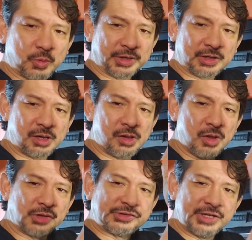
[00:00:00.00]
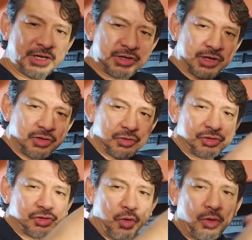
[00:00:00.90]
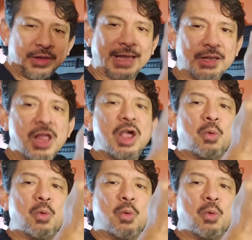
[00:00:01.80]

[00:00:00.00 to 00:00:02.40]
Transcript: it claws in and you can control that.